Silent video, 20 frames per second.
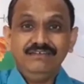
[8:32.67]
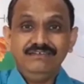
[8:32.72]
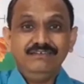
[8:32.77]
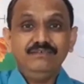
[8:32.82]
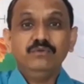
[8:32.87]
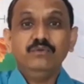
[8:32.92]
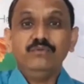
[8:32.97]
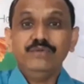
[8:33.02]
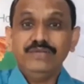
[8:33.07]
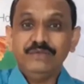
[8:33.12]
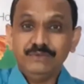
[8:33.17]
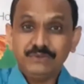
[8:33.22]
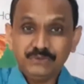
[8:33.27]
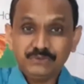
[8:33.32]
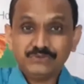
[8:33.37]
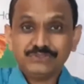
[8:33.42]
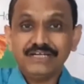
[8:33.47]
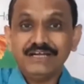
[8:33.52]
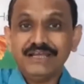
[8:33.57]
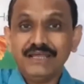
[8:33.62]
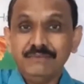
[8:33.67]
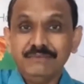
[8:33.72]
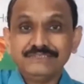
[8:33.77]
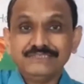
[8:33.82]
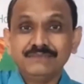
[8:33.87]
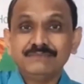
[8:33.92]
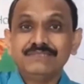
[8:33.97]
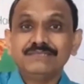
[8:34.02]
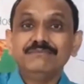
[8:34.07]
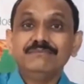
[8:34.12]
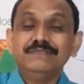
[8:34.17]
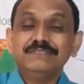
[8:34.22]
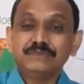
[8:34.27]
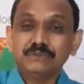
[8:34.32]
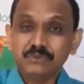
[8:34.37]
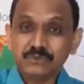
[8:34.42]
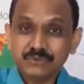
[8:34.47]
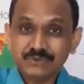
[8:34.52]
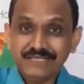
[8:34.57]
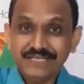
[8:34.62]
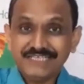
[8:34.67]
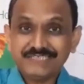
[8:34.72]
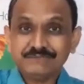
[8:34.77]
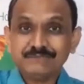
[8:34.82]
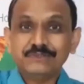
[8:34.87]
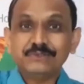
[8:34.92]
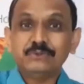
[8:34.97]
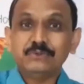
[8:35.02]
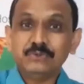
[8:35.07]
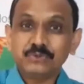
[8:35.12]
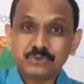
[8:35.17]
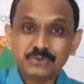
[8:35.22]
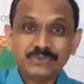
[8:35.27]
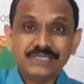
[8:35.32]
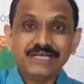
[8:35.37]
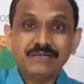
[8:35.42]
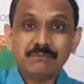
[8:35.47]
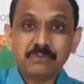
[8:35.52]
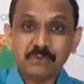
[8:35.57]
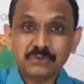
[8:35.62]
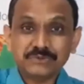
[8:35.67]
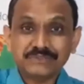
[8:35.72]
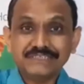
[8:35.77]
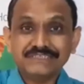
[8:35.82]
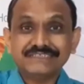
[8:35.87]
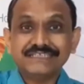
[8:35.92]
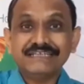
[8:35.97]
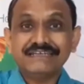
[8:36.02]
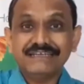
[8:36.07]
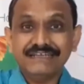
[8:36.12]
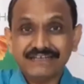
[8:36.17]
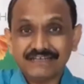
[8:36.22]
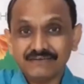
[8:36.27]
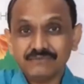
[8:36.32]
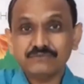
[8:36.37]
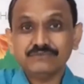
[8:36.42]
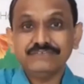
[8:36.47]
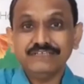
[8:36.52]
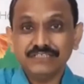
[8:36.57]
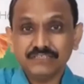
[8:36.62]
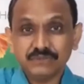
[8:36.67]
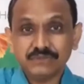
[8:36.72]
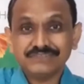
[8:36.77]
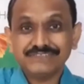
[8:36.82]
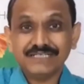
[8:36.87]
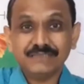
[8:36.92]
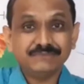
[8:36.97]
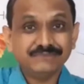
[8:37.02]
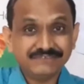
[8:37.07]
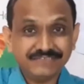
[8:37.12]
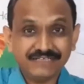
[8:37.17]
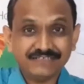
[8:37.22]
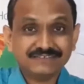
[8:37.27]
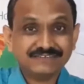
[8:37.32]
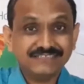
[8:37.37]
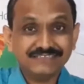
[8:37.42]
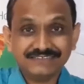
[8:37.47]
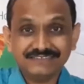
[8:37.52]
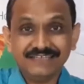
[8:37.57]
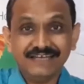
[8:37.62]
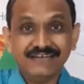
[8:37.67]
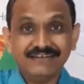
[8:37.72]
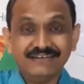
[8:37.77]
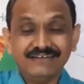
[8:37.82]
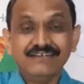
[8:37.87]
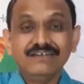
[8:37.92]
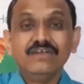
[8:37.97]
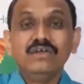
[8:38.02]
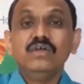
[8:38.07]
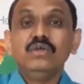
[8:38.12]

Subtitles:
Whenever you start having symptoms, please go to the expert, go through that process and get yourself checked such that